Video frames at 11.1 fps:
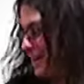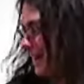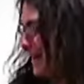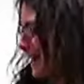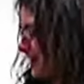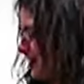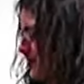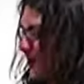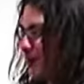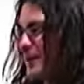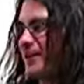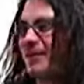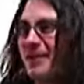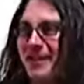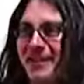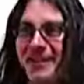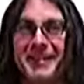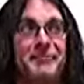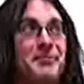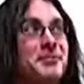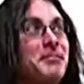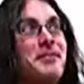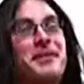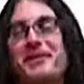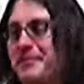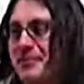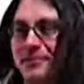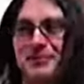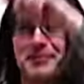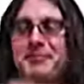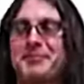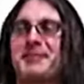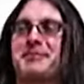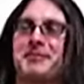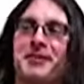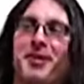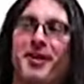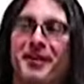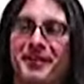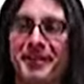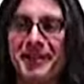and ended over here and was up here, those days are gone.